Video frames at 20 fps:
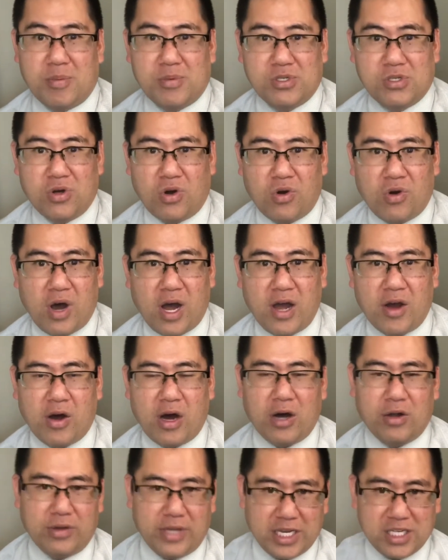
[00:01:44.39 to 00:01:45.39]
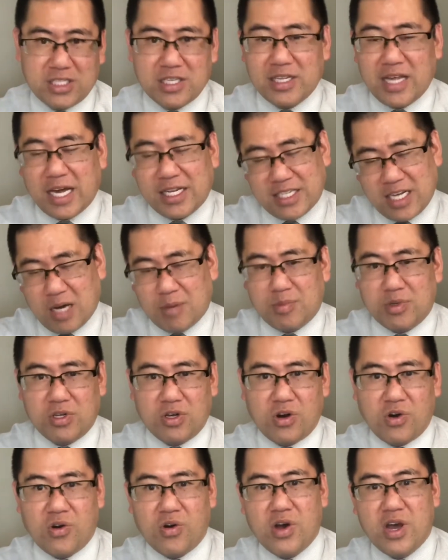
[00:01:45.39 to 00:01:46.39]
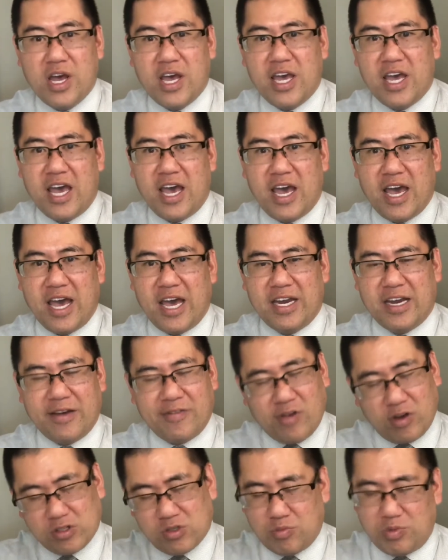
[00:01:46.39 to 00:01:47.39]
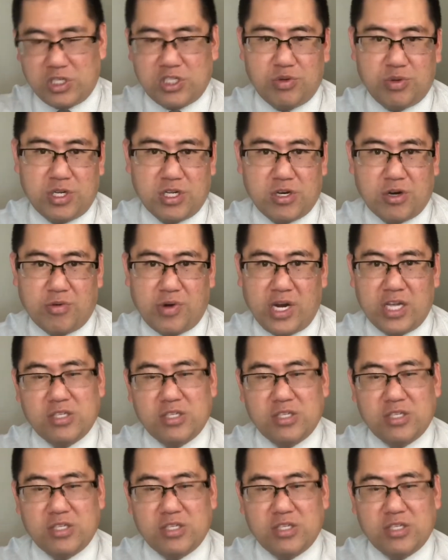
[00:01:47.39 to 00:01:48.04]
So I'll, I'll link to that down below and I've also retweeted already.